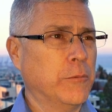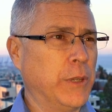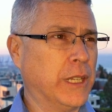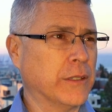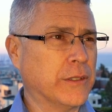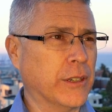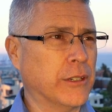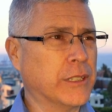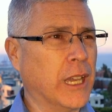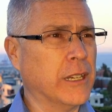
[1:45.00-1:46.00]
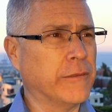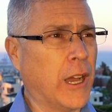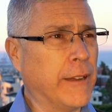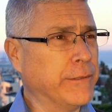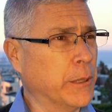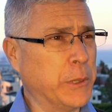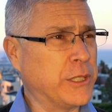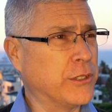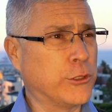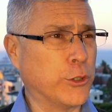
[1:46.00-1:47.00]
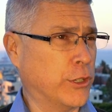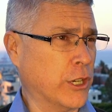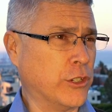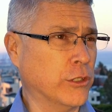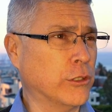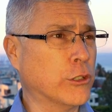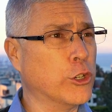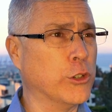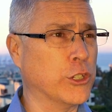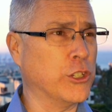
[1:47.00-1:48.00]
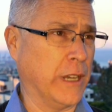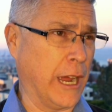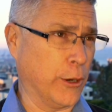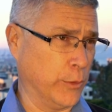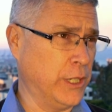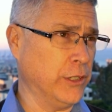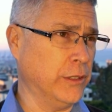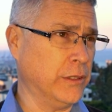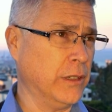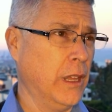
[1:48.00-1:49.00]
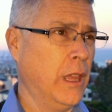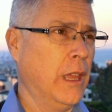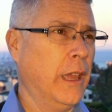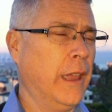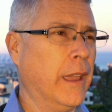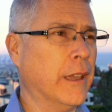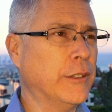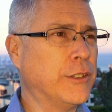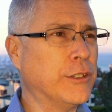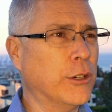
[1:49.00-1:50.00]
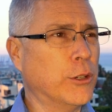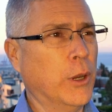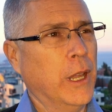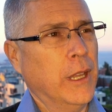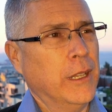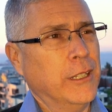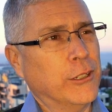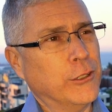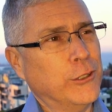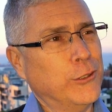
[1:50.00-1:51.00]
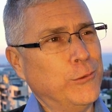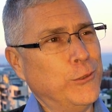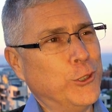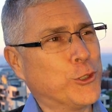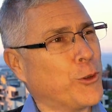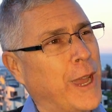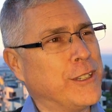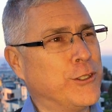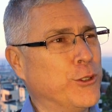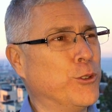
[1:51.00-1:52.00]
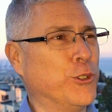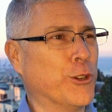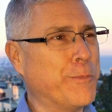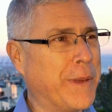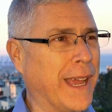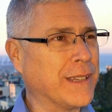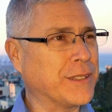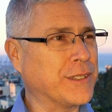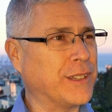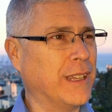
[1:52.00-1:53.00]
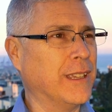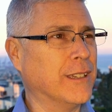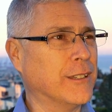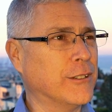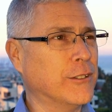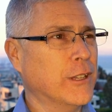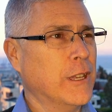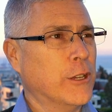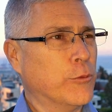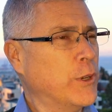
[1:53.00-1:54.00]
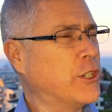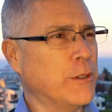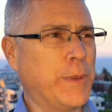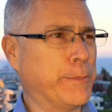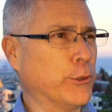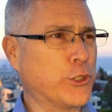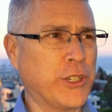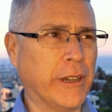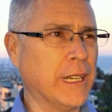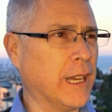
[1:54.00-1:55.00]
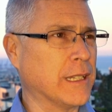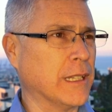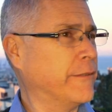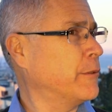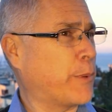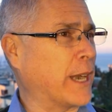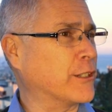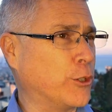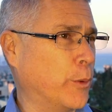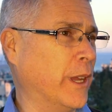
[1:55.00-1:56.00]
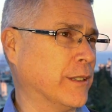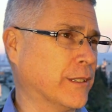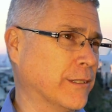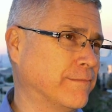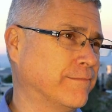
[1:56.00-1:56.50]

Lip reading: be considered kind of off limits to traditional Christian outreaches. And so, you try to do your best in reaching people, sharing God's love in practical ways.